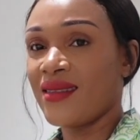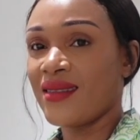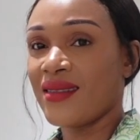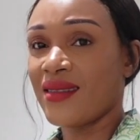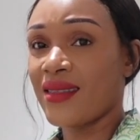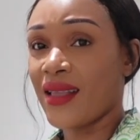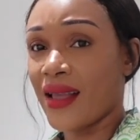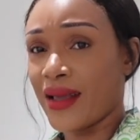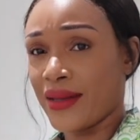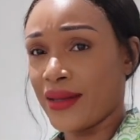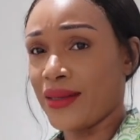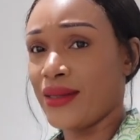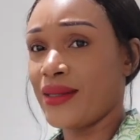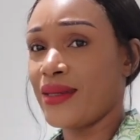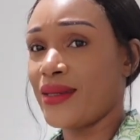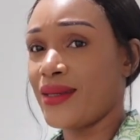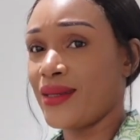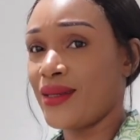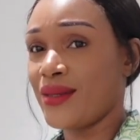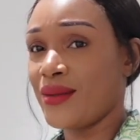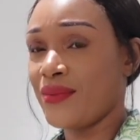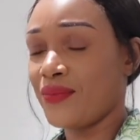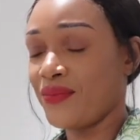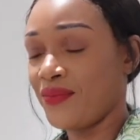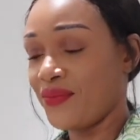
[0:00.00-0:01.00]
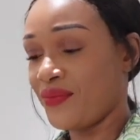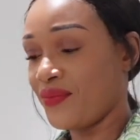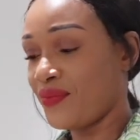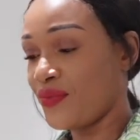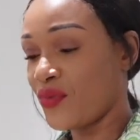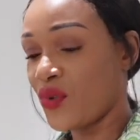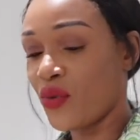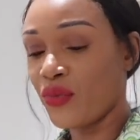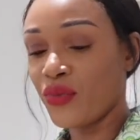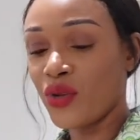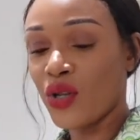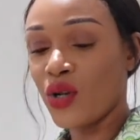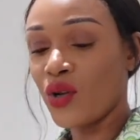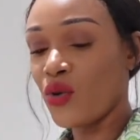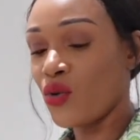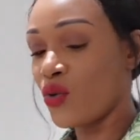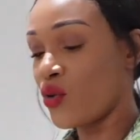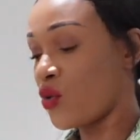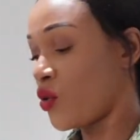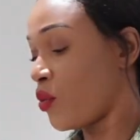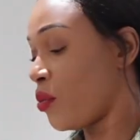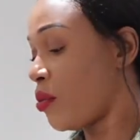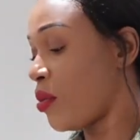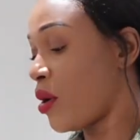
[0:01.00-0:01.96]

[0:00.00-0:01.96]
nice from the look,